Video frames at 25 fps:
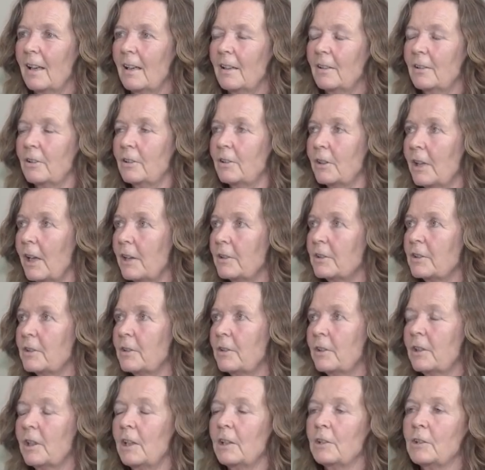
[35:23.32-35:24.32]
You get to
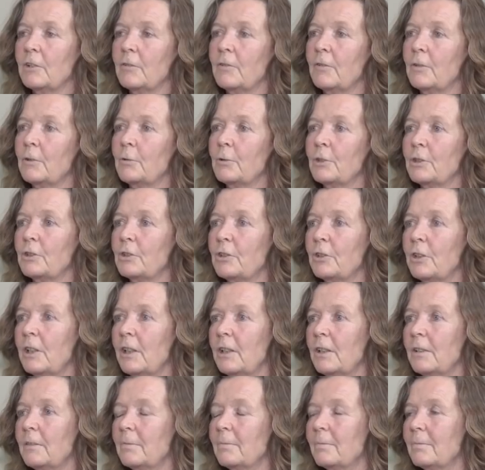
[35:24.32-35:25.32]
the end of the
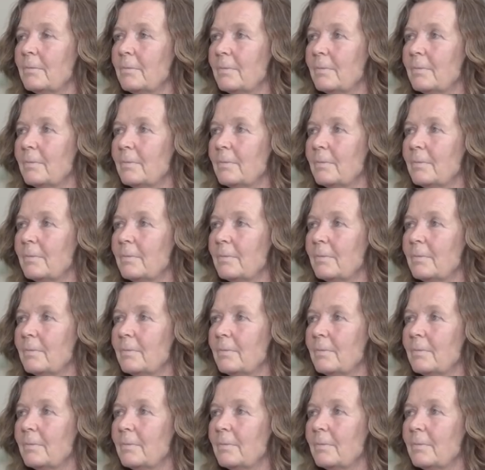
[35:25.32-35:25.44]
retreat,